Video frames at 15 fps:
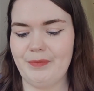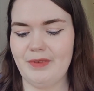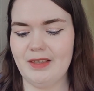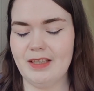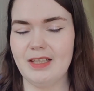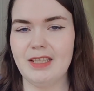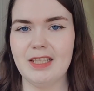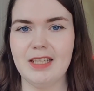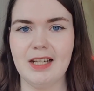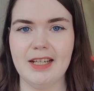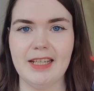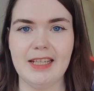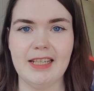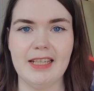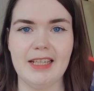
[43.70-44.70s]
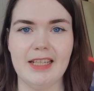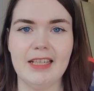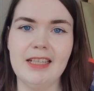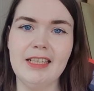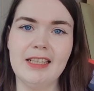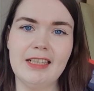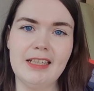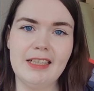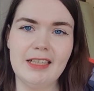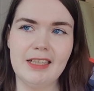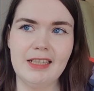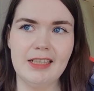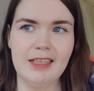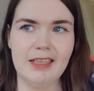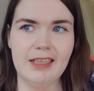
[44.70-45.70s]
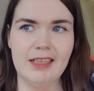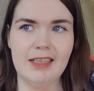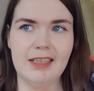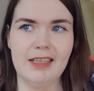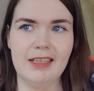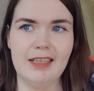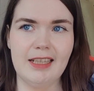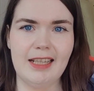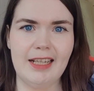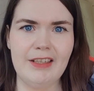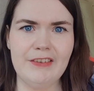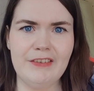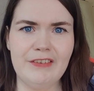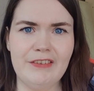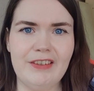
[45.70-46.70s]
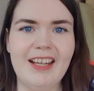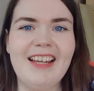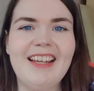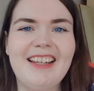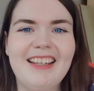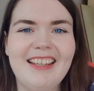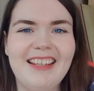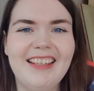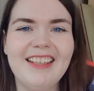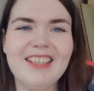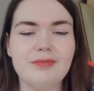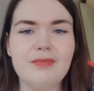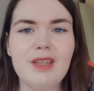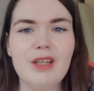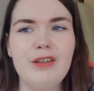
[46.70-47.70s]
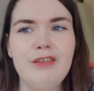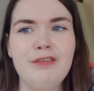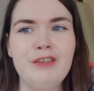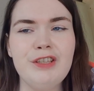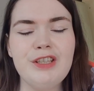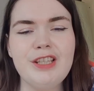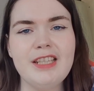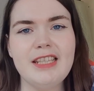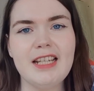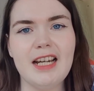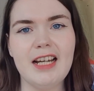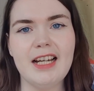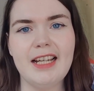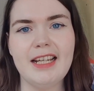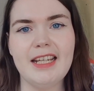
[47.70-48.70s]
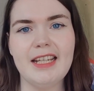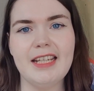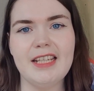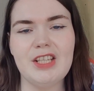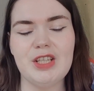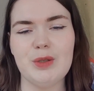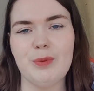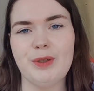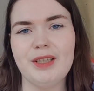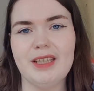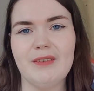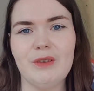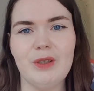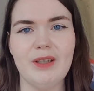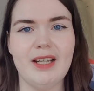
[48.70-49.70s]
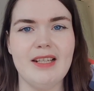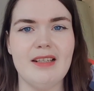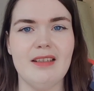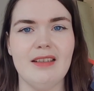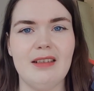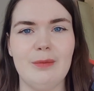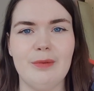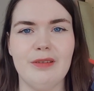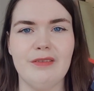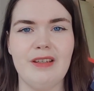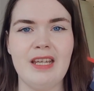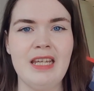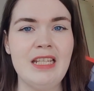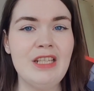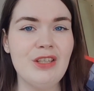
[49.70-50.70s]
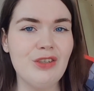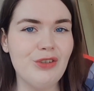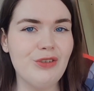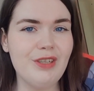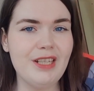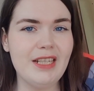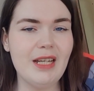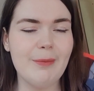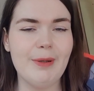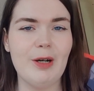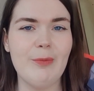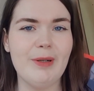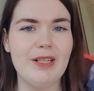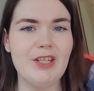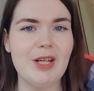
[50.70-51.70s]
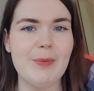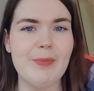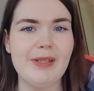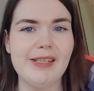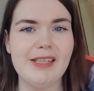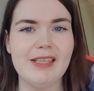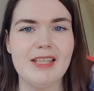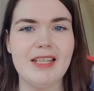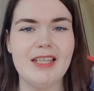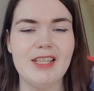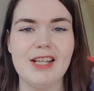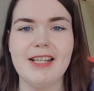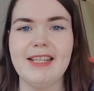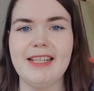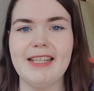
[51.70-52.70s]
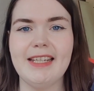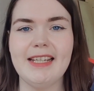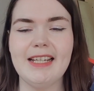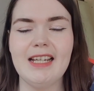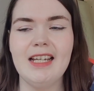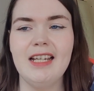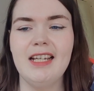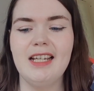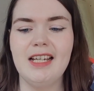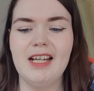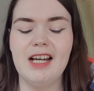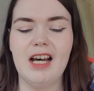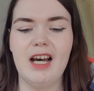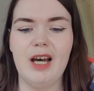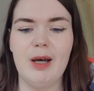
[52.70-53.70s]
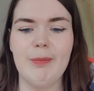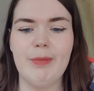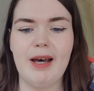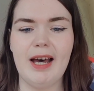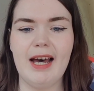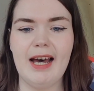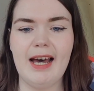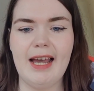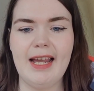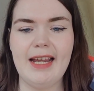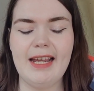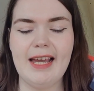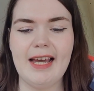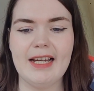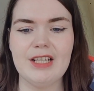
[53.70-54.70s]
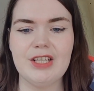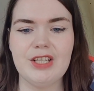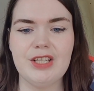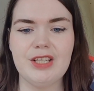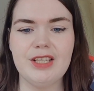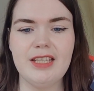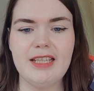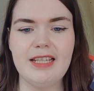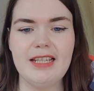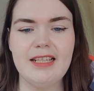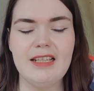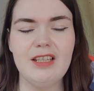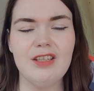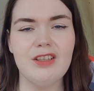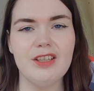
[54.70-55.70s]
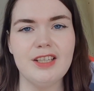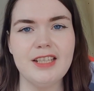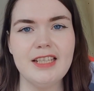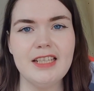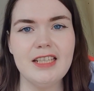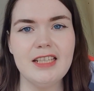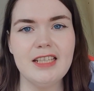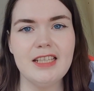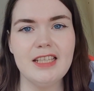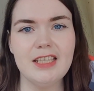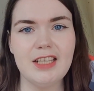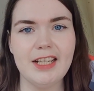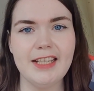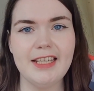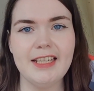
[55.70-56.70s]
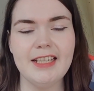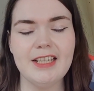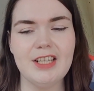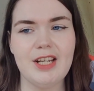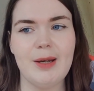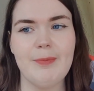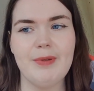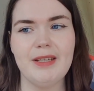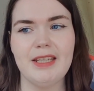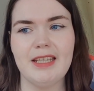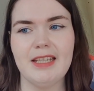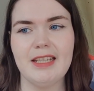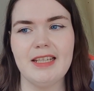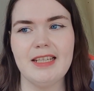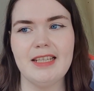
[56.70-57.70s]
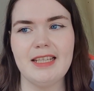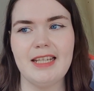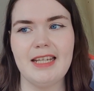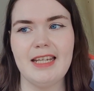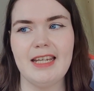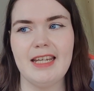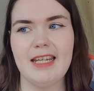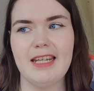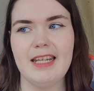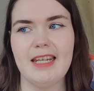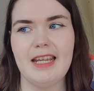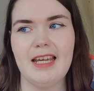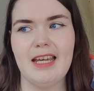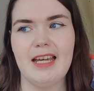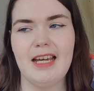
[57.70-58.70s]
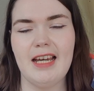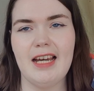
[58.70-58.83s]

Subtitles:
study life. First, I just want to give you guys a little bit of history about my Japanese studying. I actually started studying Japanese in